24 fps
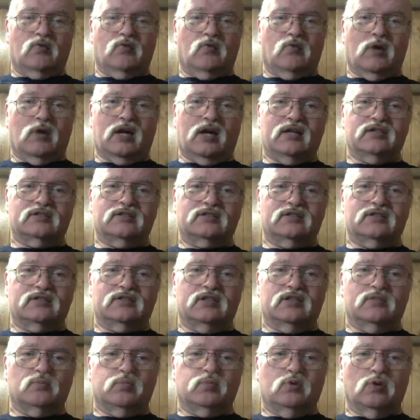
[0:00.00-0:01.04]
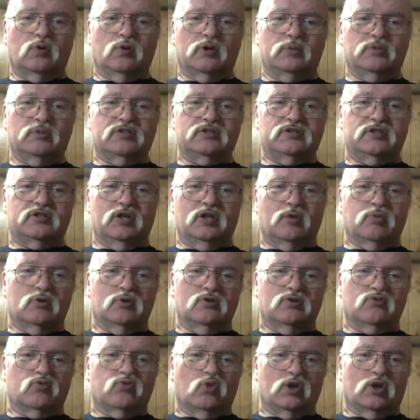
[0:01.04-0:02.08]
rise in unemployment
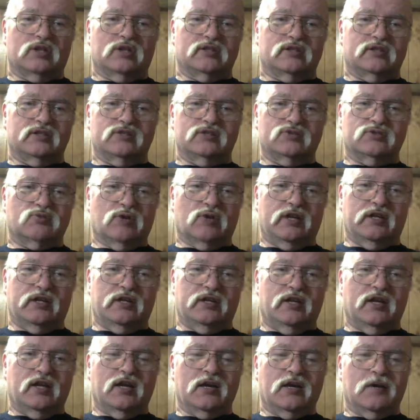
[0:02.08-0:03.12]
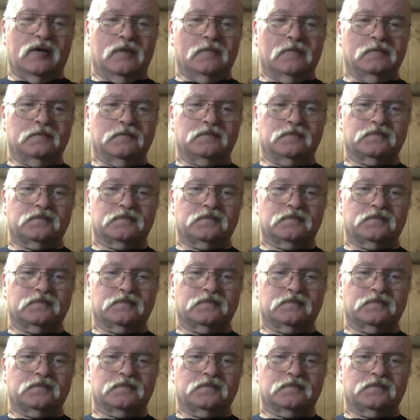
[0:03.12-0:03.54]
double of what it is right now